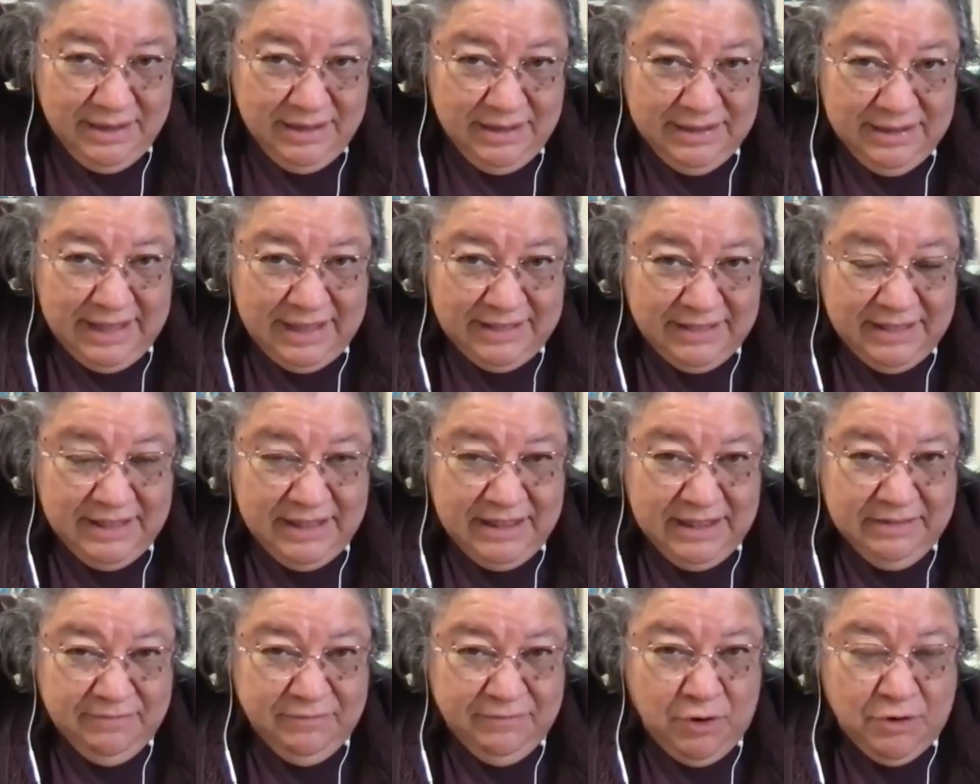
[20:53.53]
that
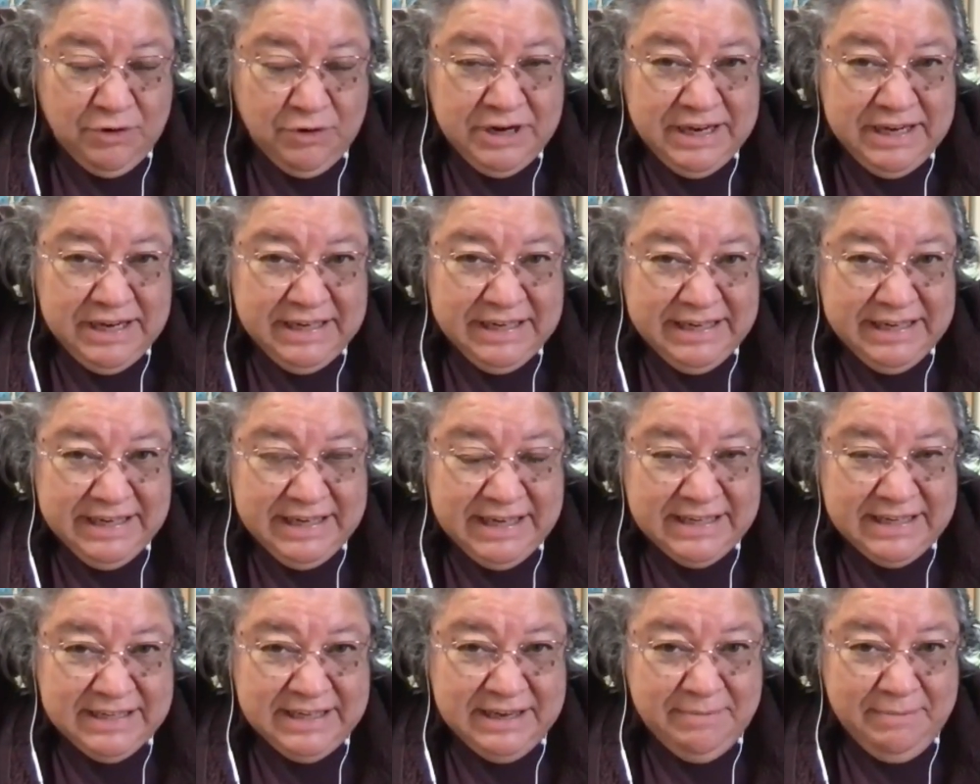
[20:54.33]
voting
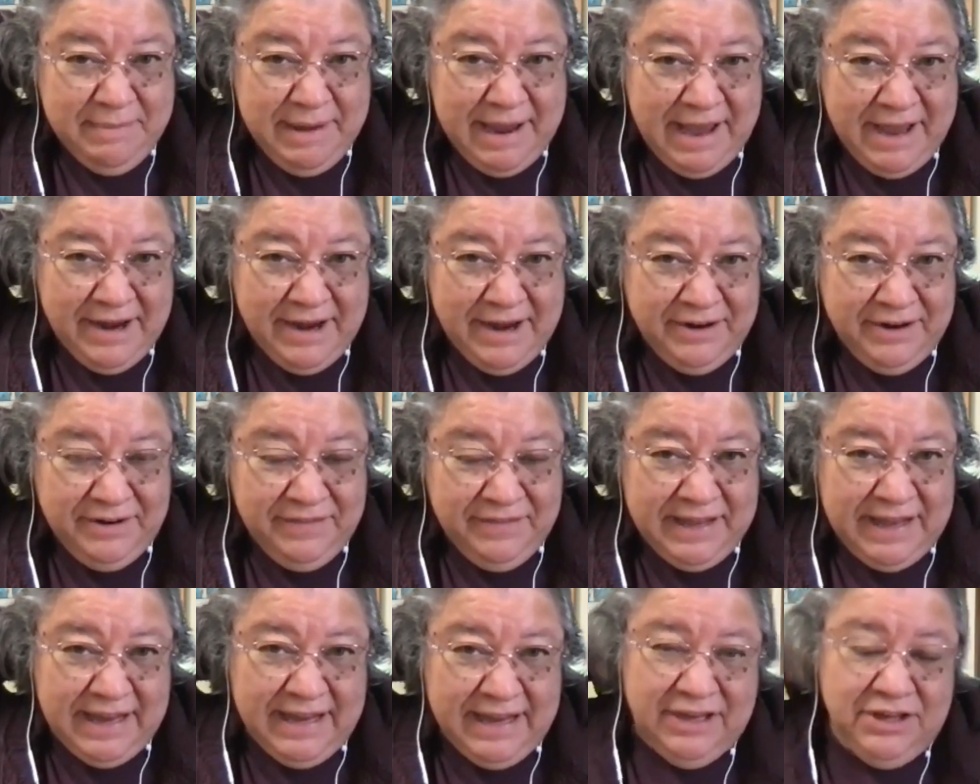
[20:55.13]
doesn't matter,
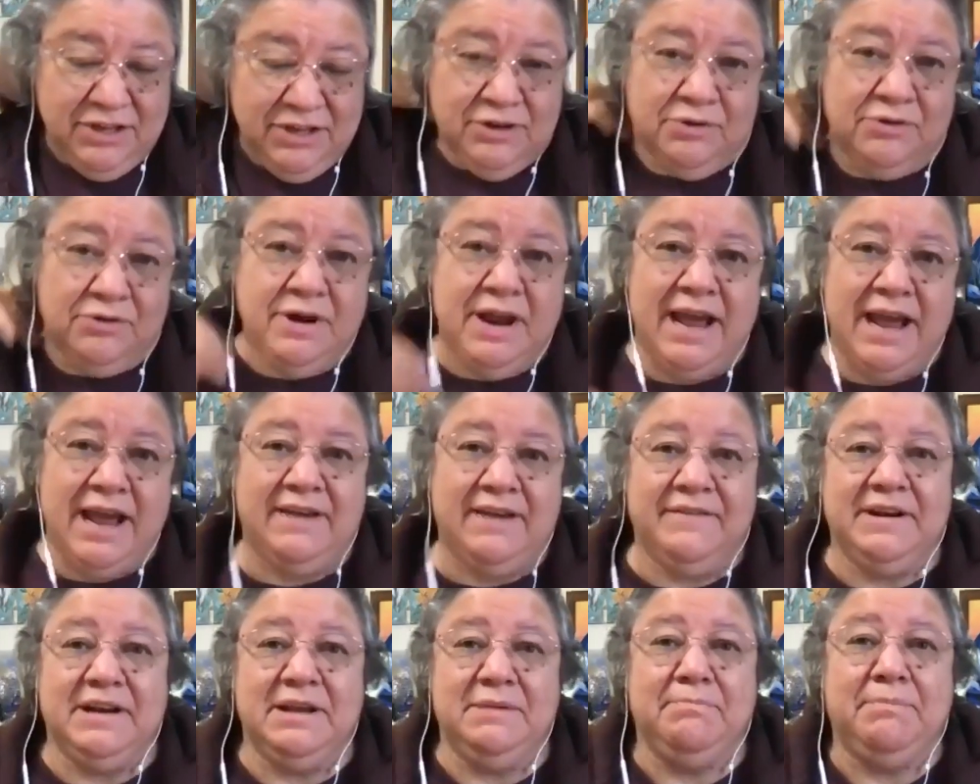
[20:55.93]
that you don't
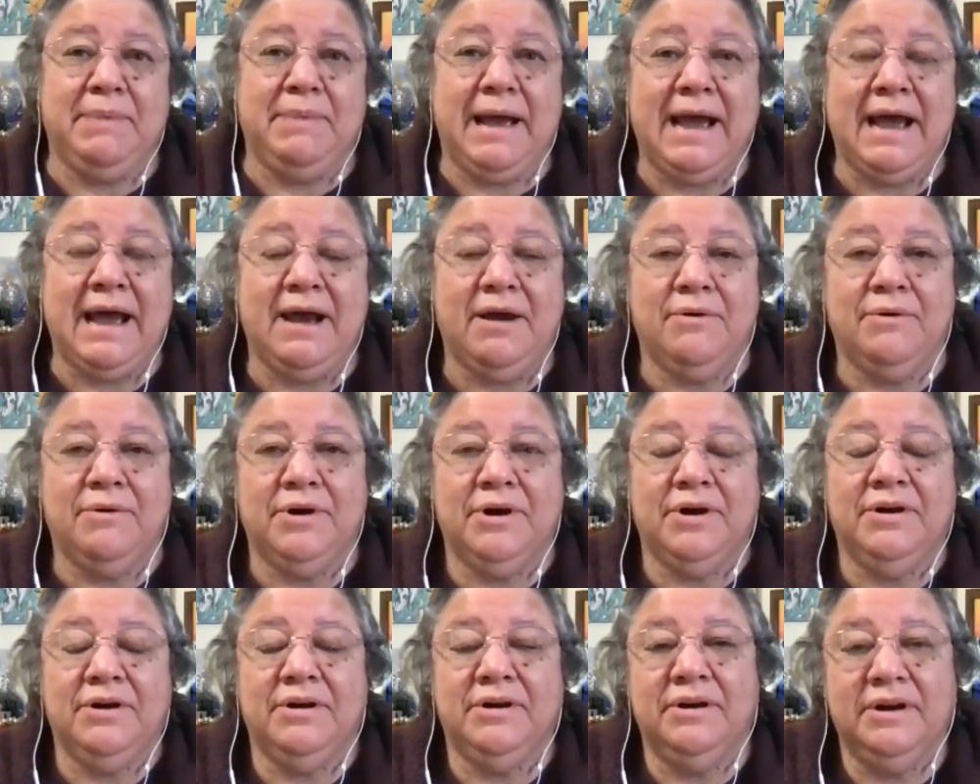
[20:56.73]
have any
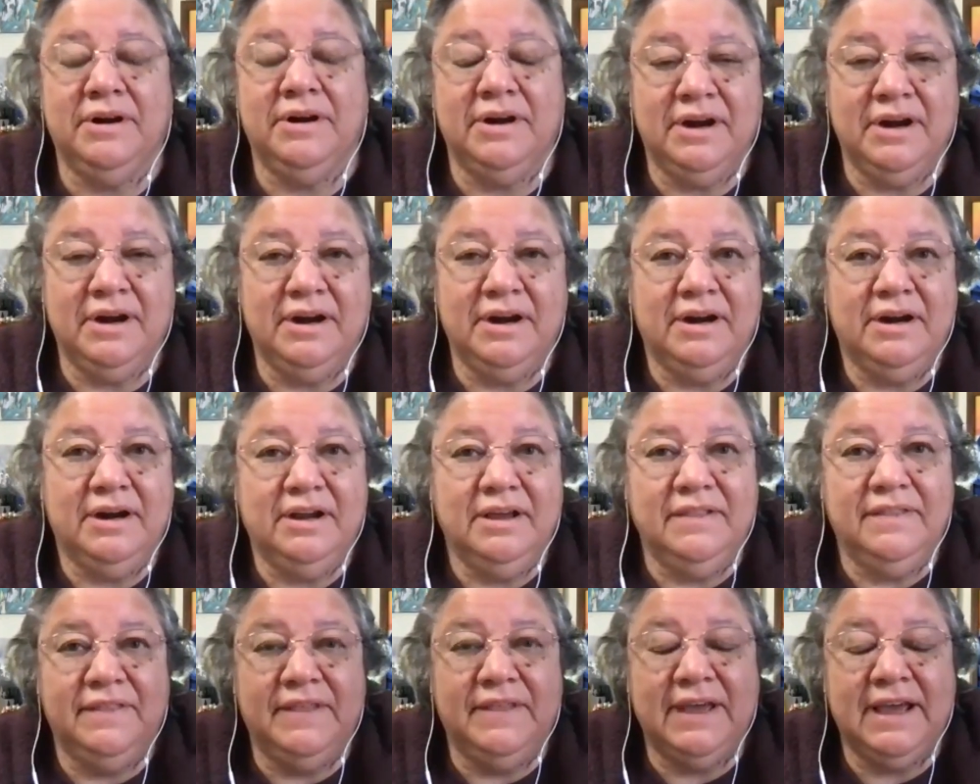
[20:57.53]
power,
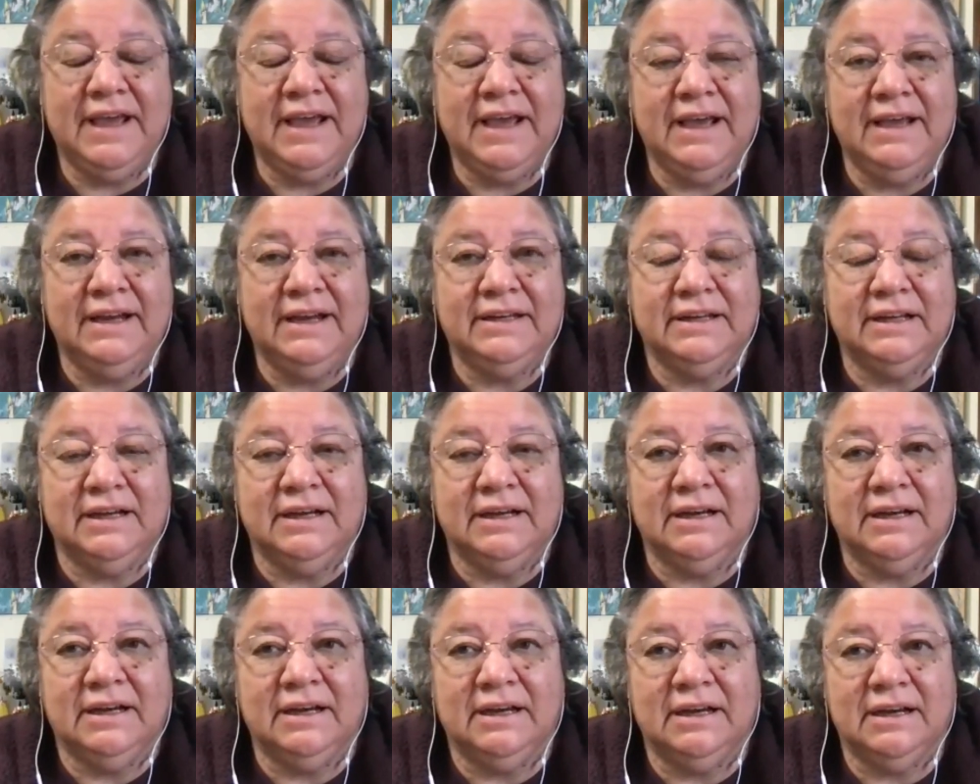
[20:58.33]

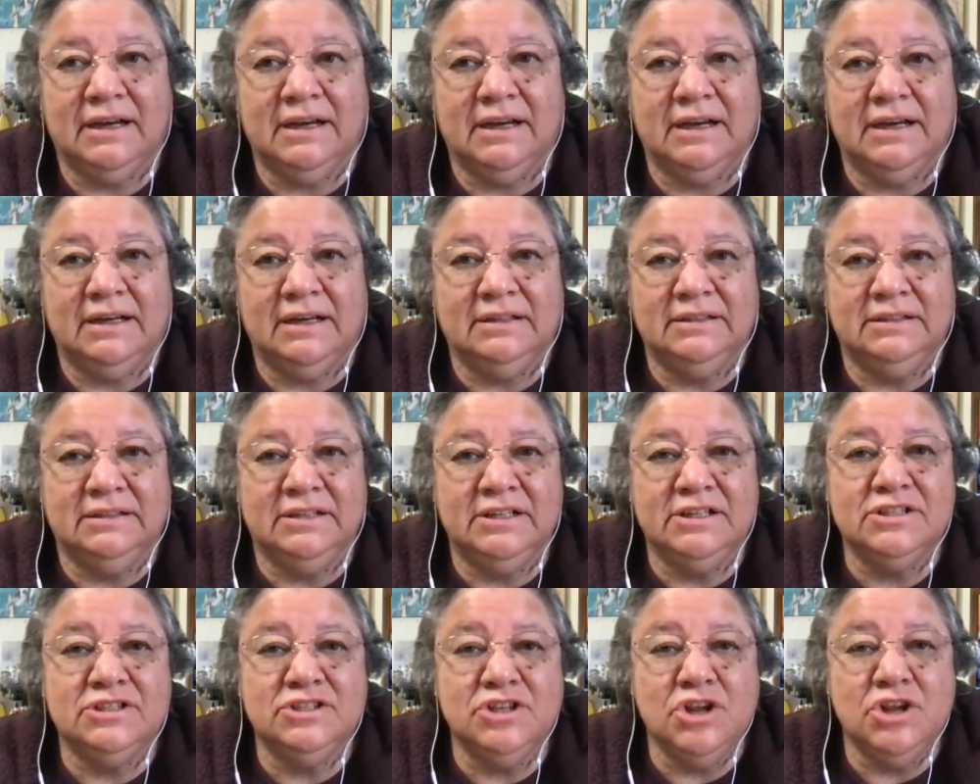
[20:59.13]
that
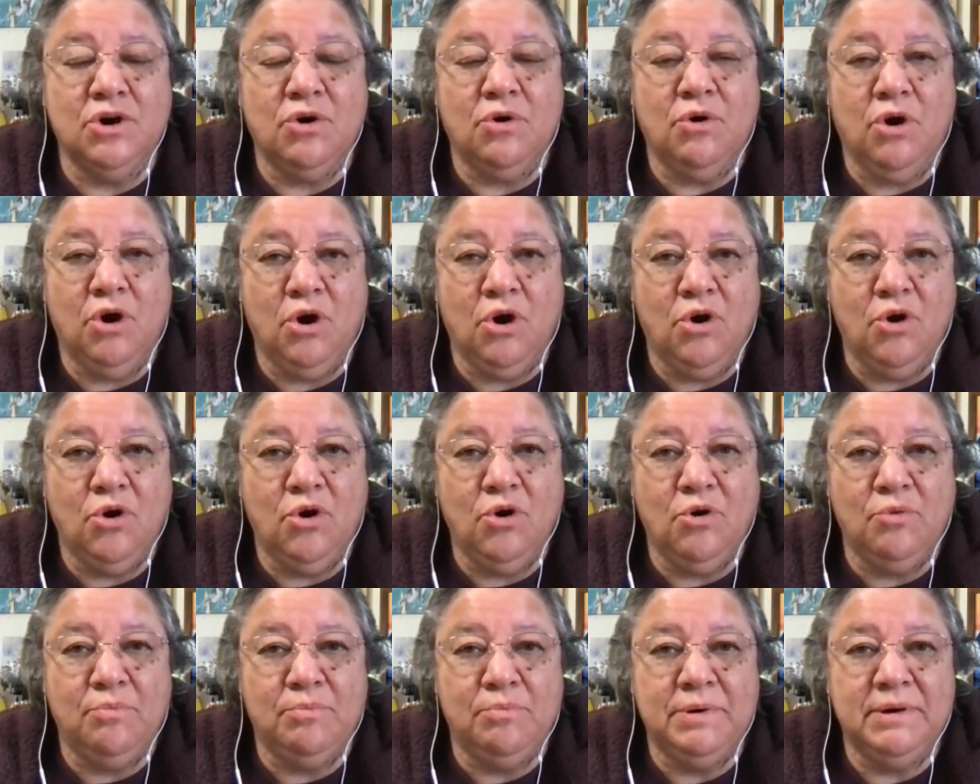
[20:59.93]
there's no
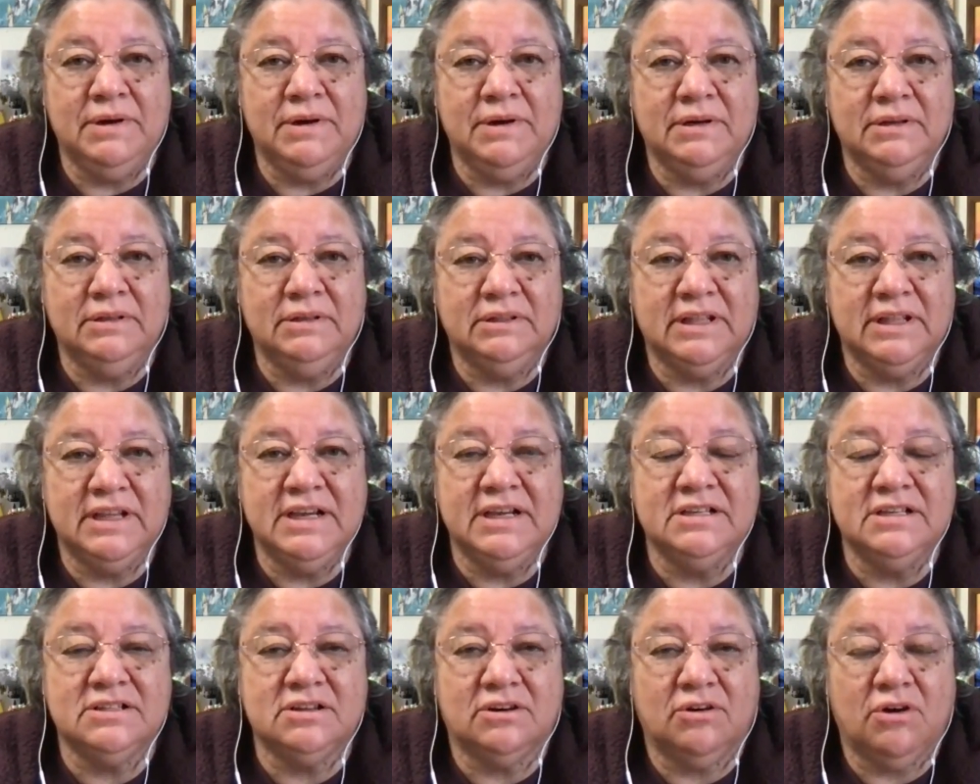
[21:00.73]
hope,
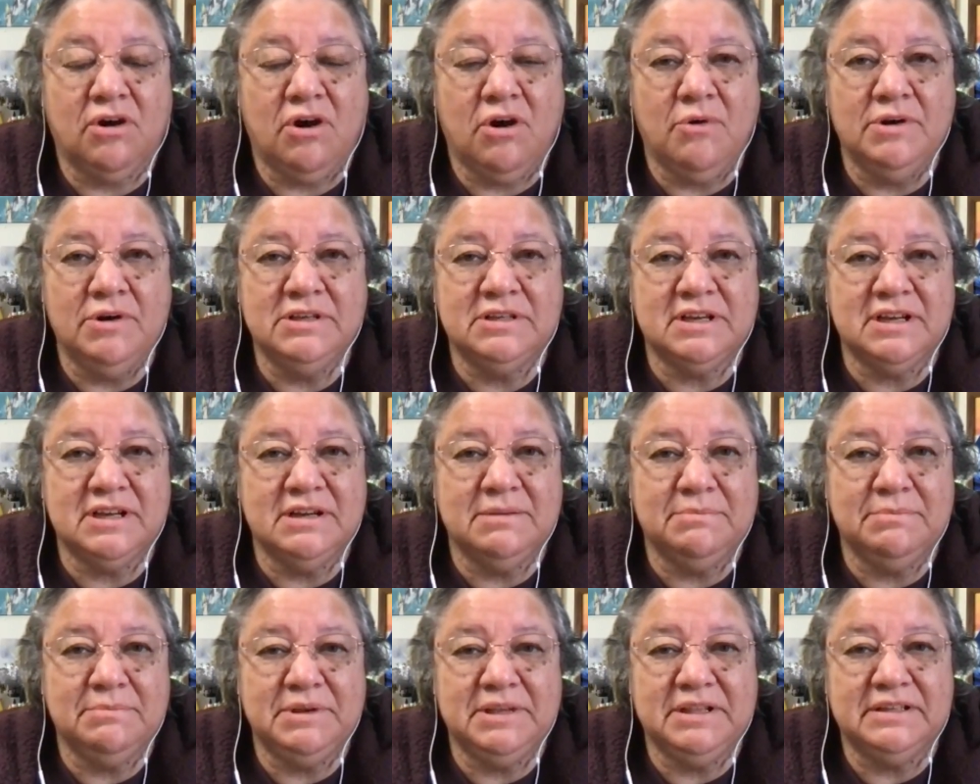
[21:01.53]
things are always going to
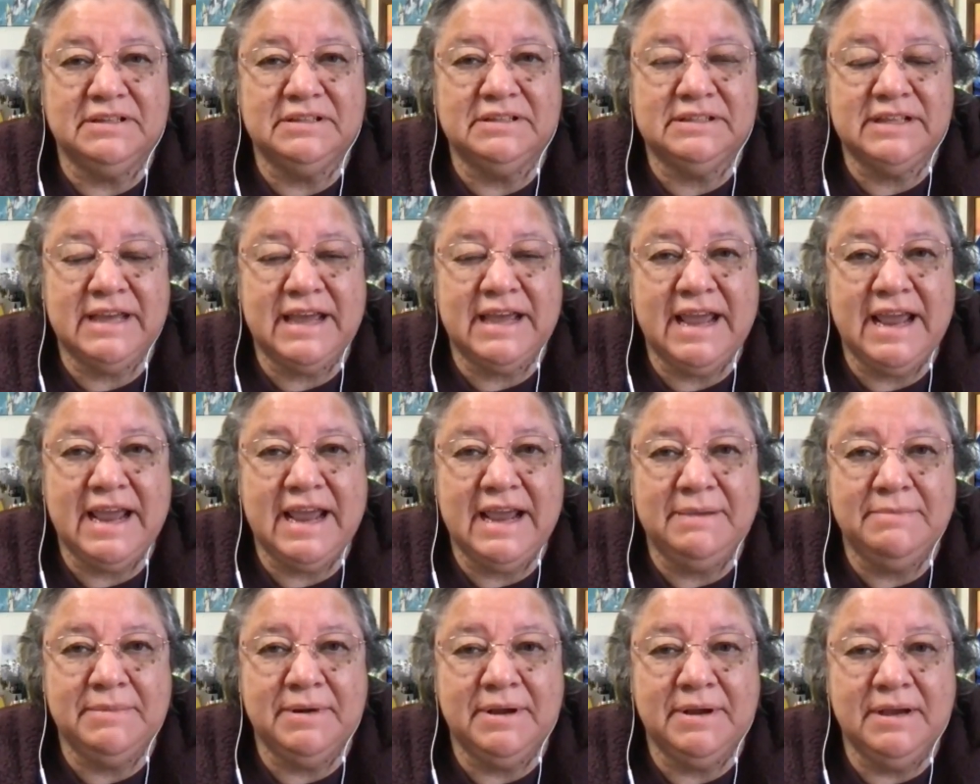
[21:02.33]
be the
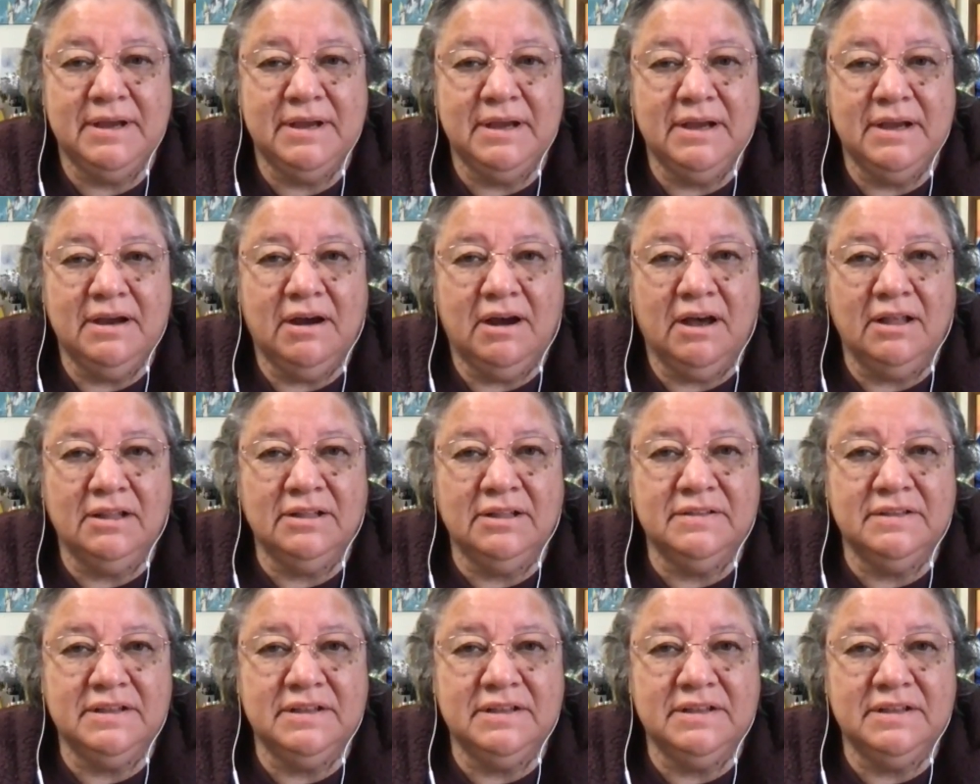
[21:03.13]
same, all of